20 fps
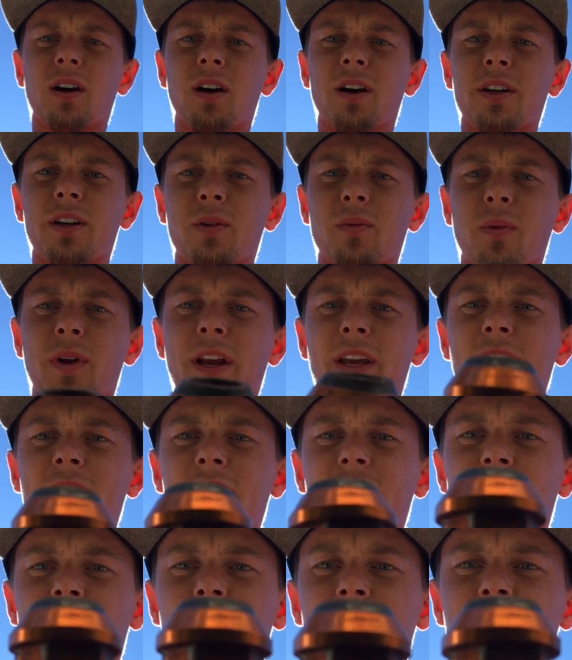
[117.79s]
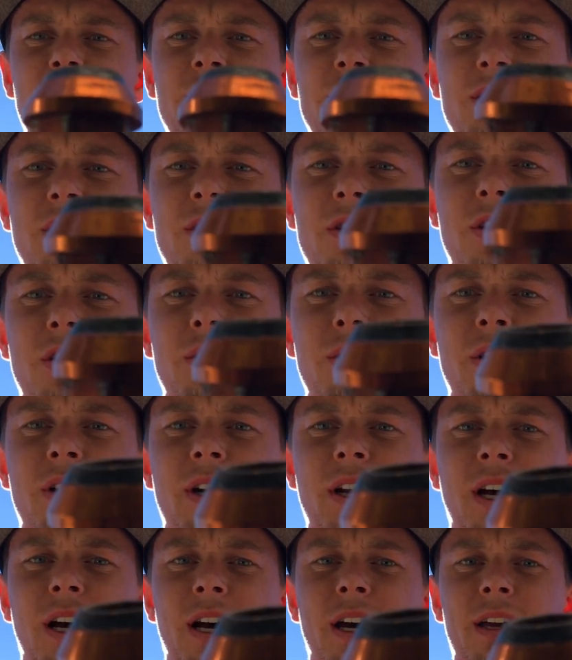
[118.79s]
On your regular, this is a
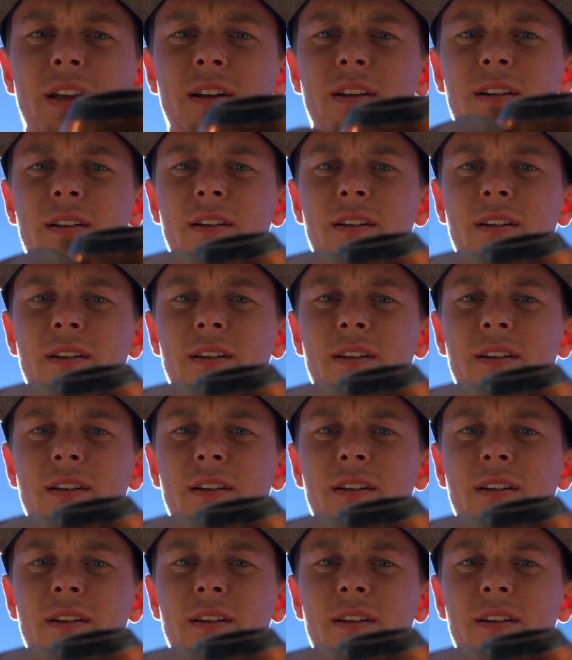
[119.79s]
tuner nut,